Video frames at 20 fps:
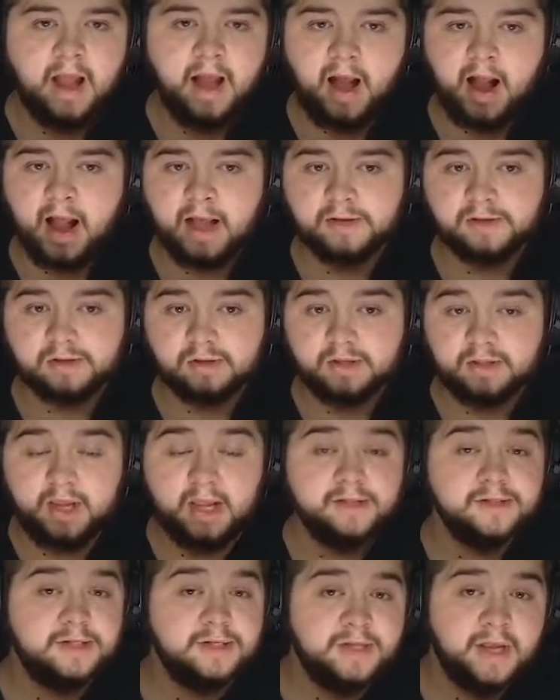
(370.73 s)
And at the
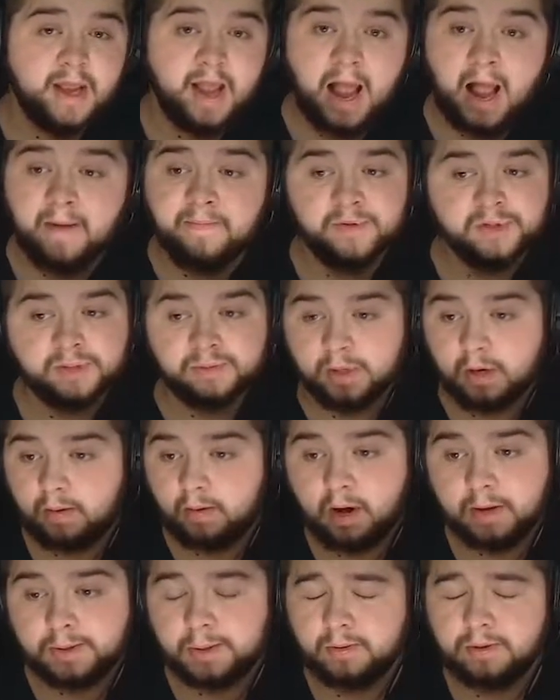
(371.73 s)
end of the day, it happens in real
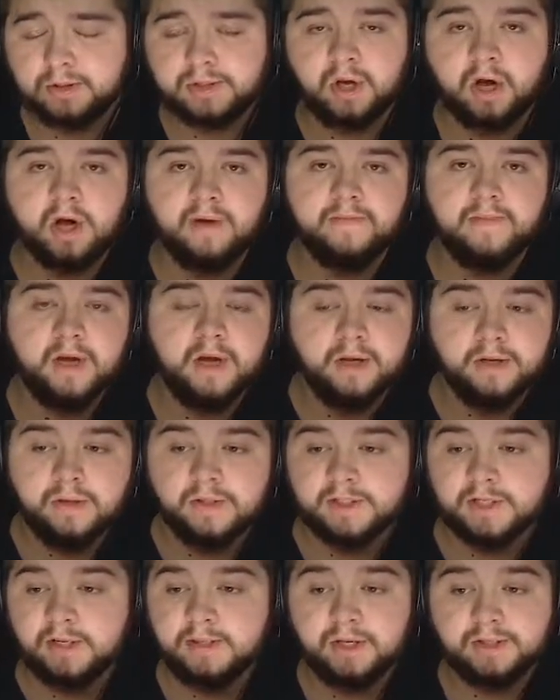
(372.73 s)
life all the time. You
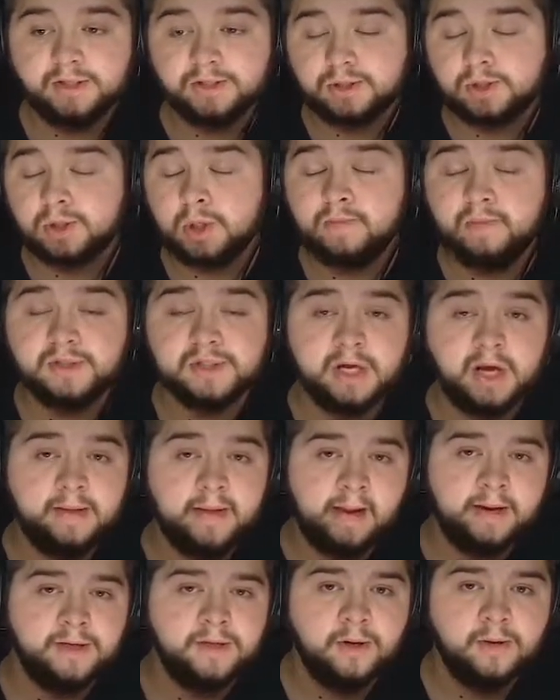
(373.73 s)
see these installments getting
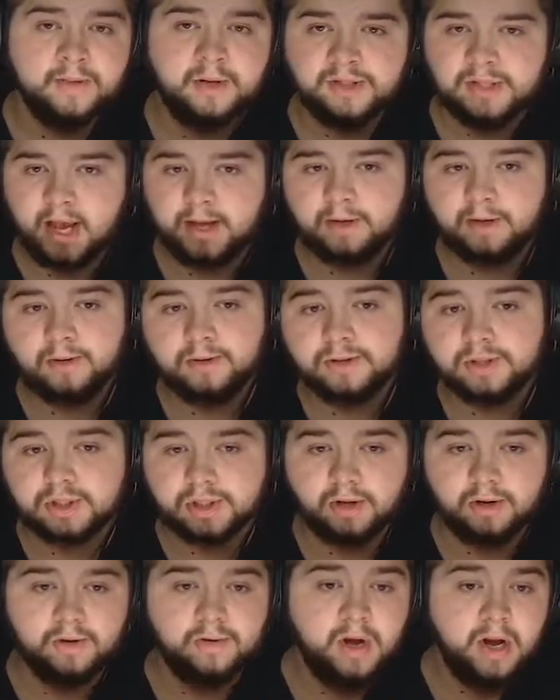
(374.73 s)
added on, these add-ons,
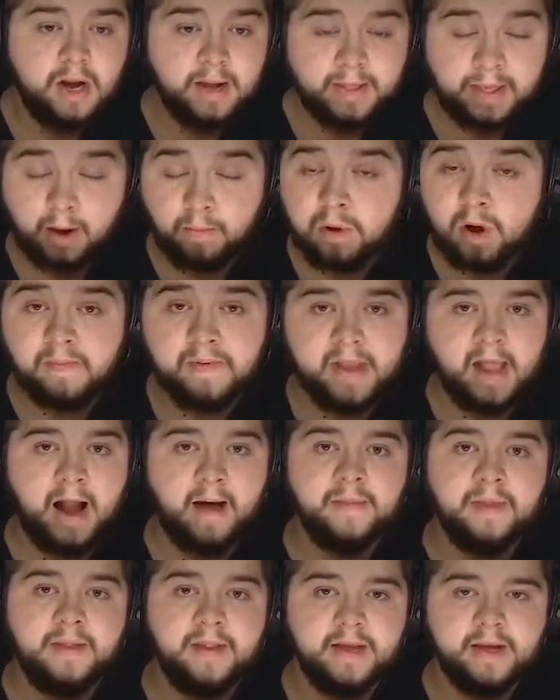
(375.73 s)
so that will be
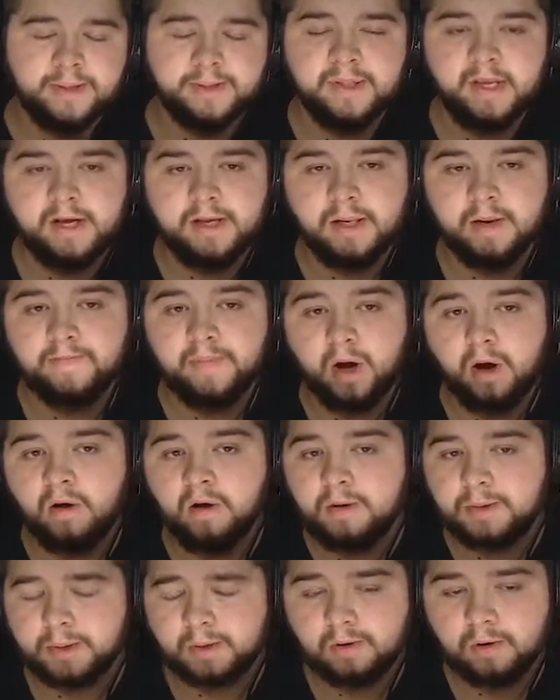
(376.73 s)
happening if needed. But
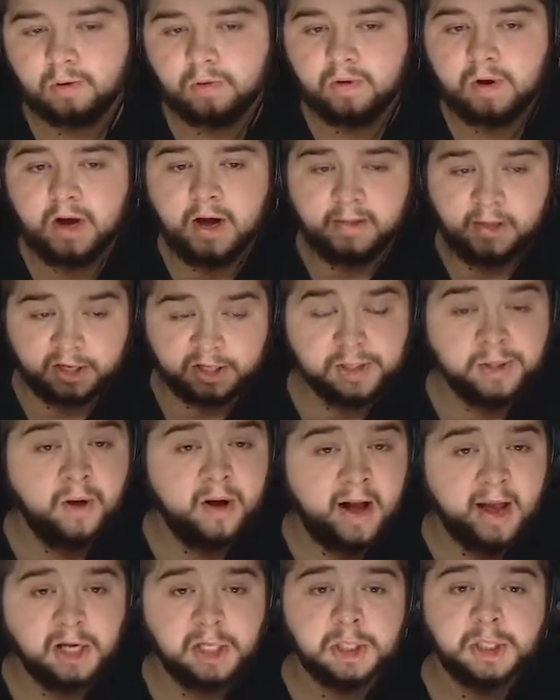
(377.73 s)
overall, that's not
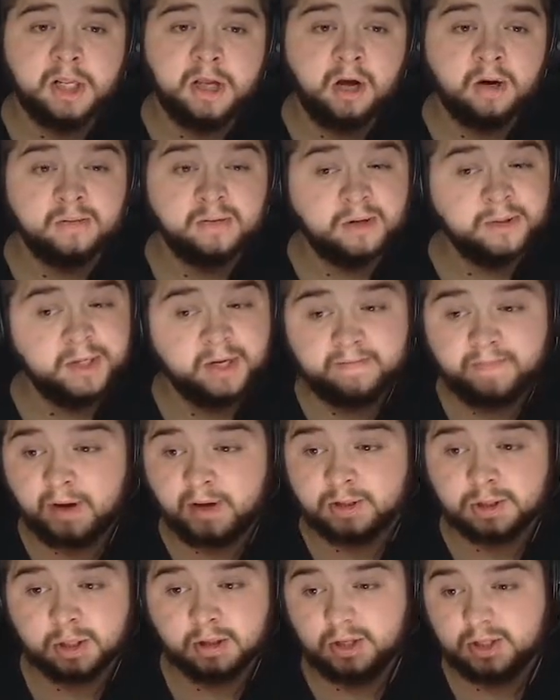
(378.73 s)
actually a horrific
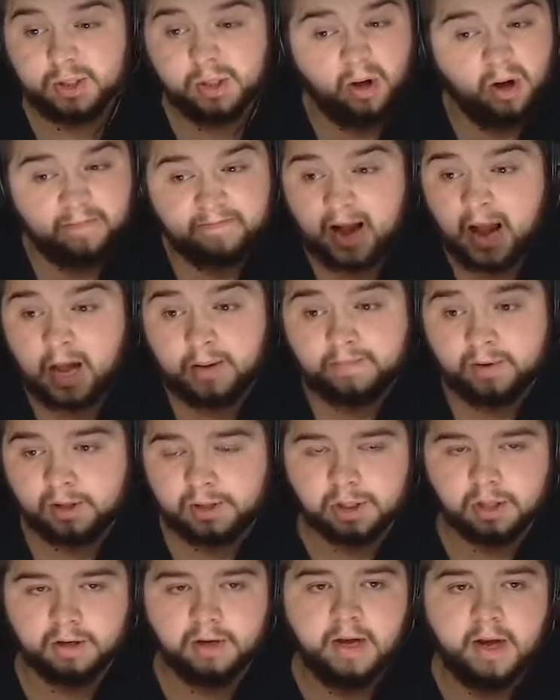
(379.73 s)
budget. It's not a bad
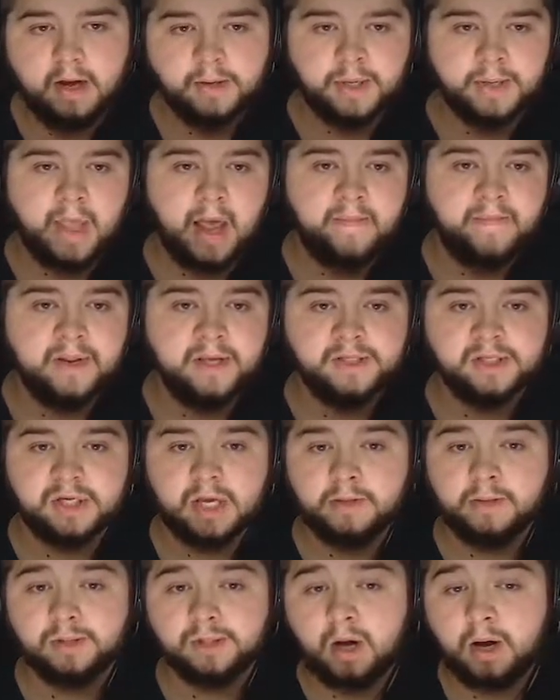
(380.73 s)
budget for Napoli to
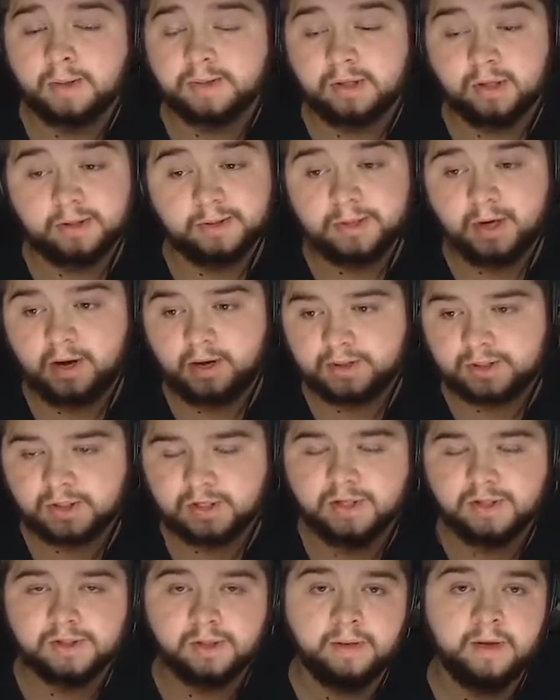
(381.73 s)
give us after the first
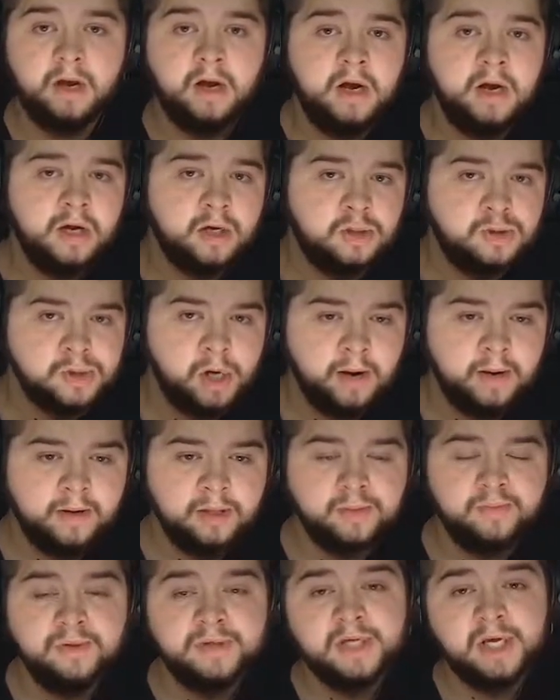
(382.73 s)
season.
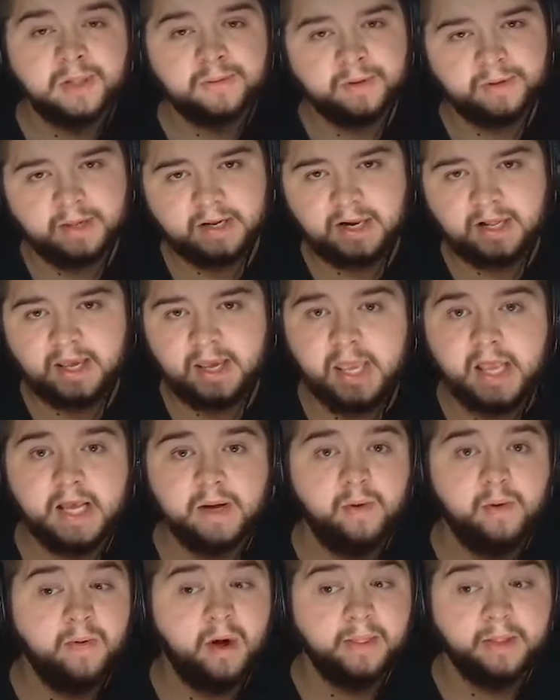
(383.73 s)
Granted, we did win the league,
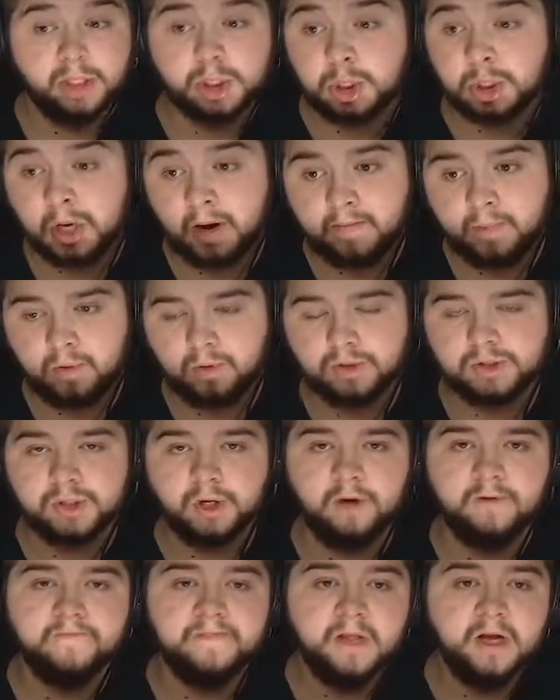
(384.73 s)
we won the treble,
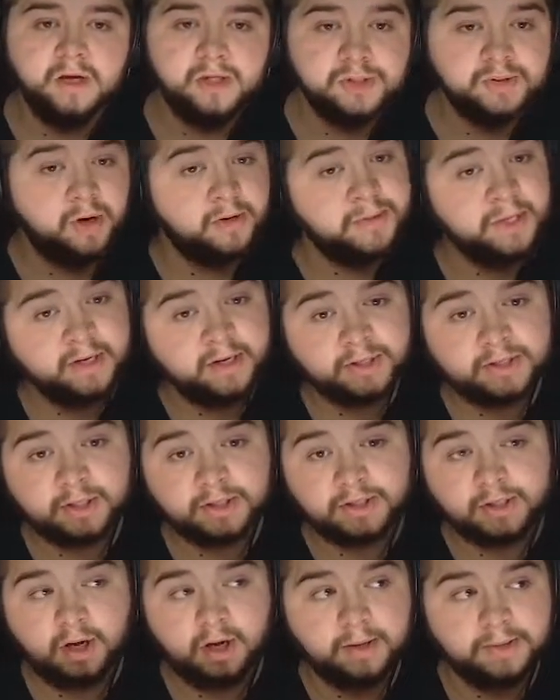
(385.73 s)
so do I think it's
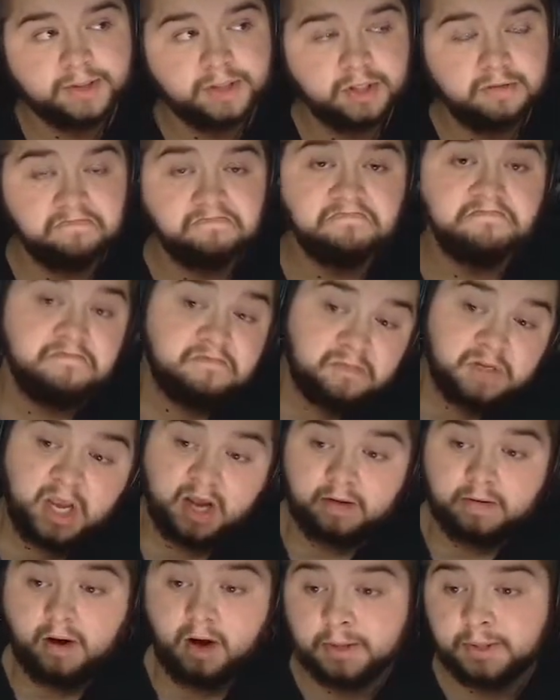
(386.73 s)
deserved? Yeah,
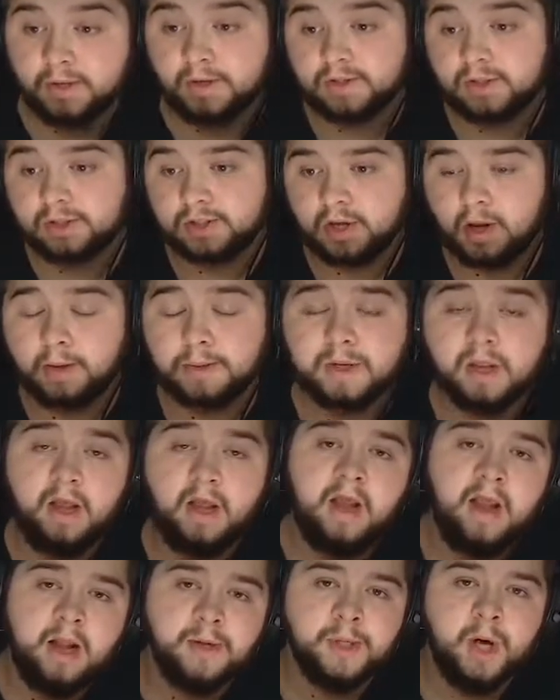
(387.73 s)
I think it's deserved.
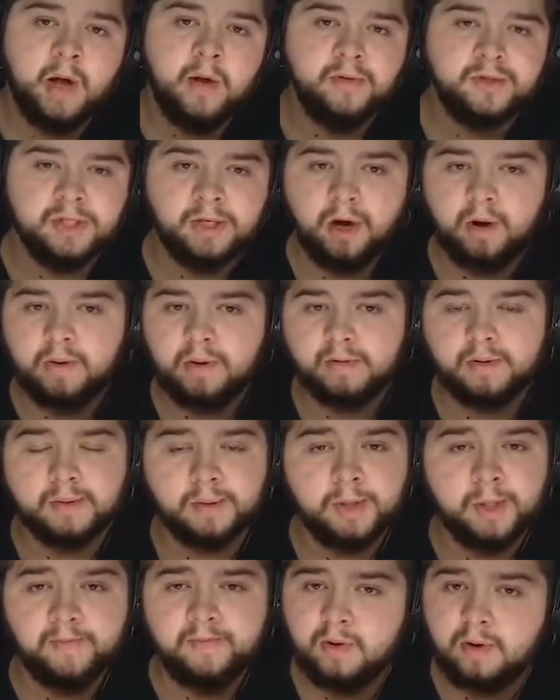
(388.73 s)
If I was an owner of a
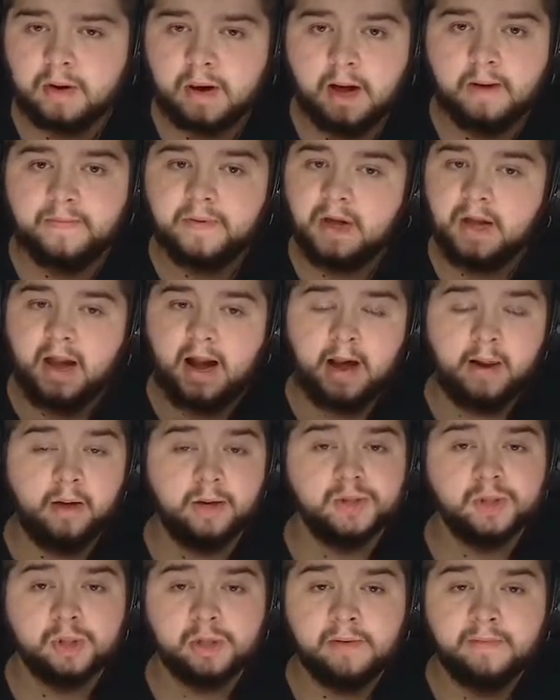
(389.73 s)
football club and I
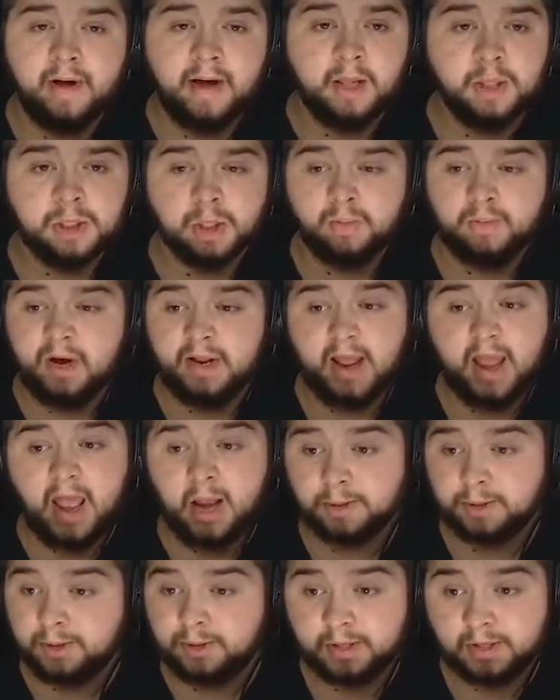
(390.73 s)
saw a manager win
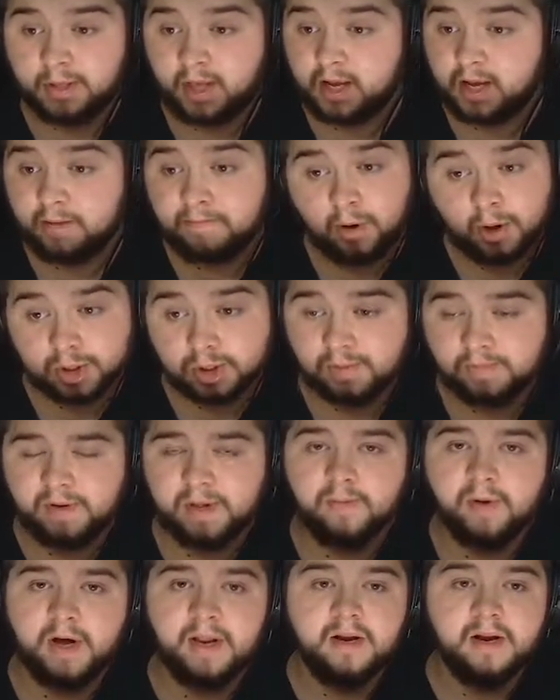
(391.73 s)
everything they could possibly
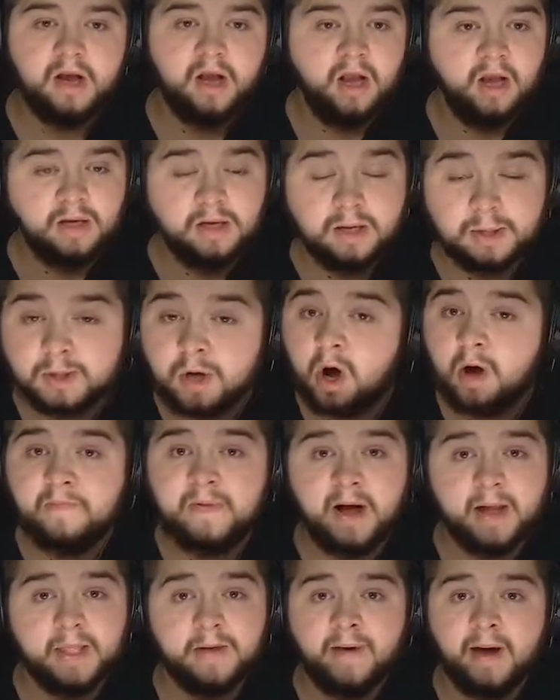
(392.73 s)
win, you've got to
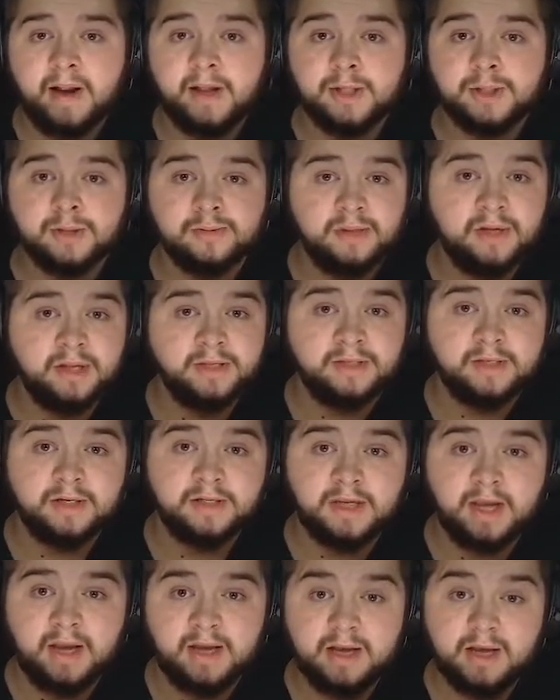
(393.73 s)
back the manager at the end of the
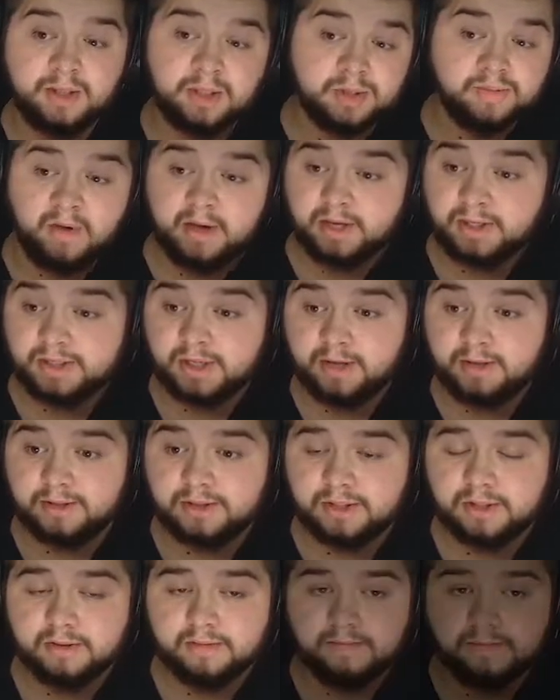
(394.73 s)
day. It just makes
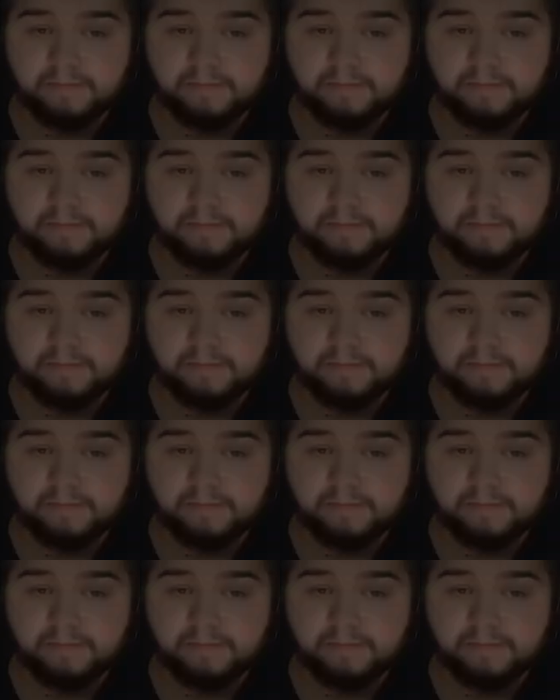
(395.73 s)
sense.